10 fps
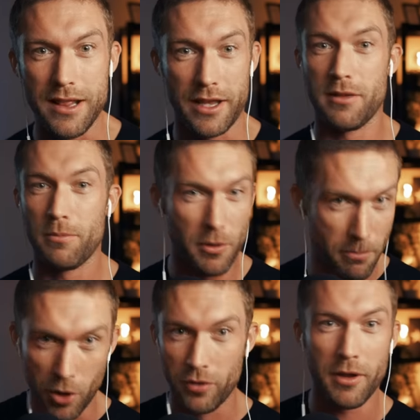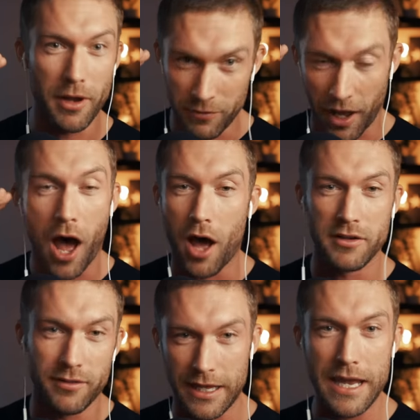Like the the, mo- the the
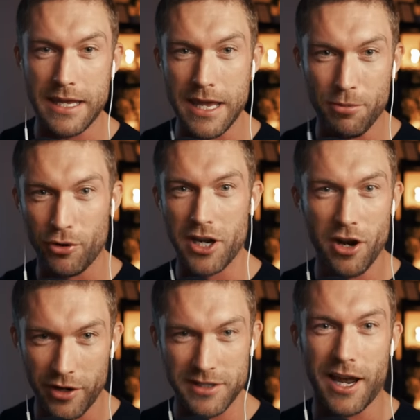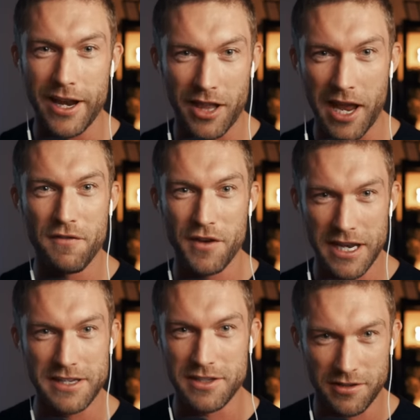hardest gatekeeper in her entire life, he
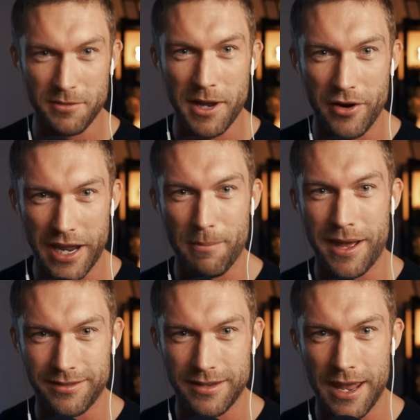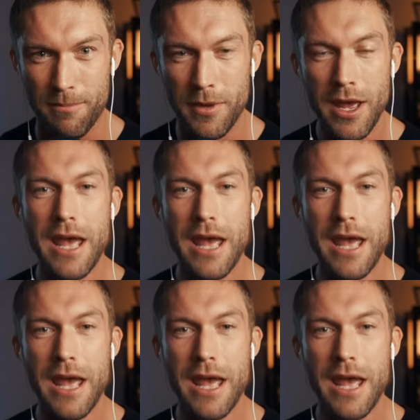needs to somehow get past him.